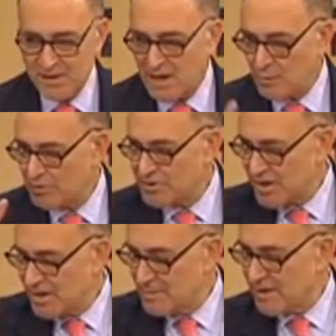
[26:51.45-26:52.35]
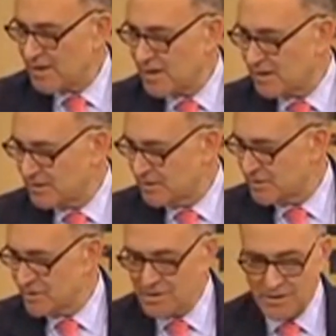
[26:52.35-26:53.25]
I would say to my colleagues
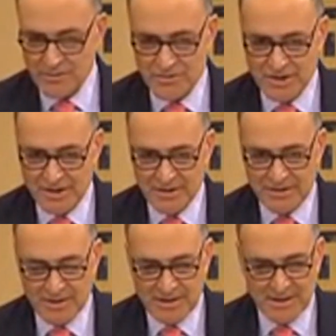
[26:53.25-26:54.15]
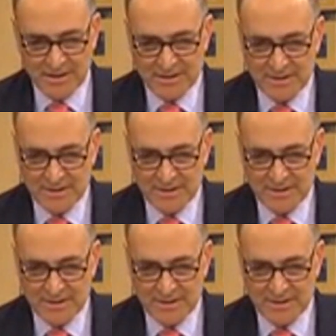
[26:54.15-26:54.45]
on the other side of the aisle,